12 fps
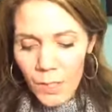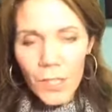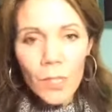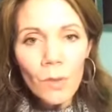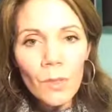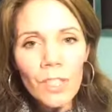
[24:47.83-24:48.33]

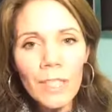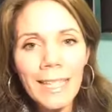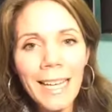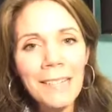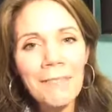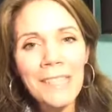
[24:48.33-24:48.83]
do just
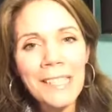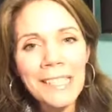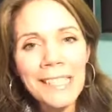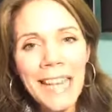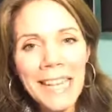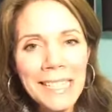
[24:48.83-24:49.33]
kind of a
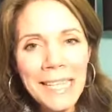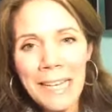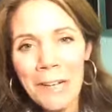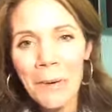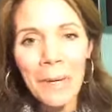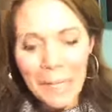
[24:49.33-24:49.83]
10-day
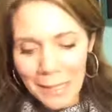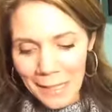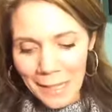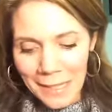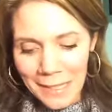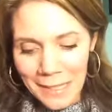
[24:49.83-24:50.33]
quick
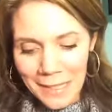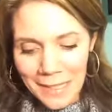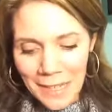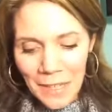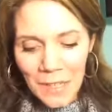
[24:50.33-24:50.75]
cleanse.